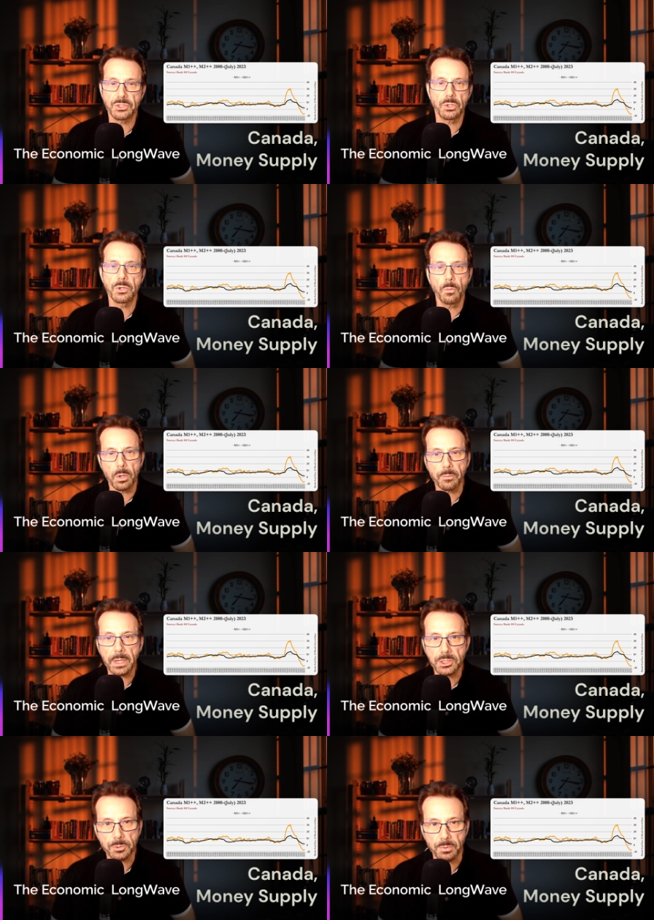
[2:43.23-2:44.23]
And there's only
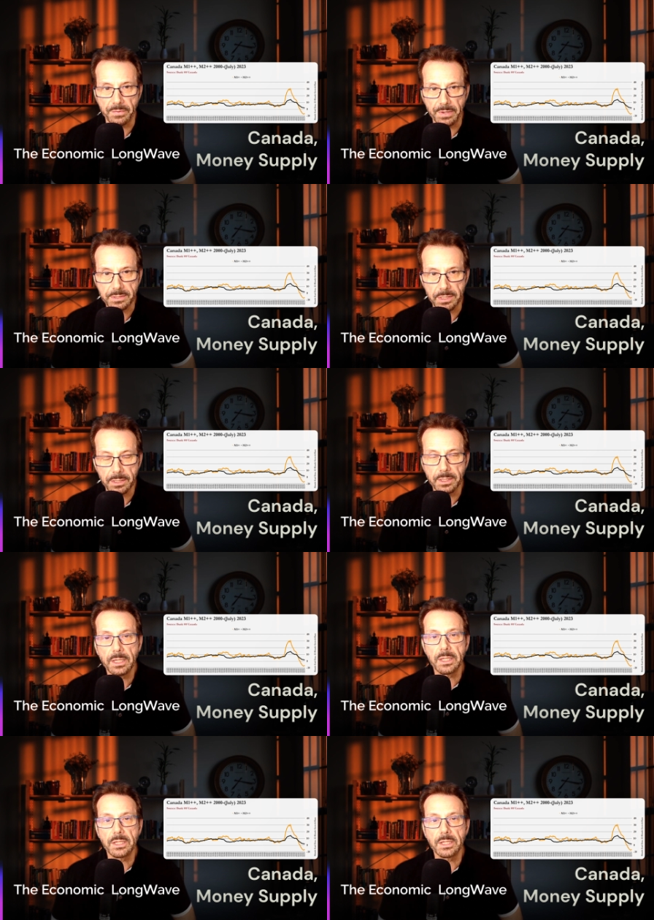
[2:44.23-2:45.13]
one way to prevent it.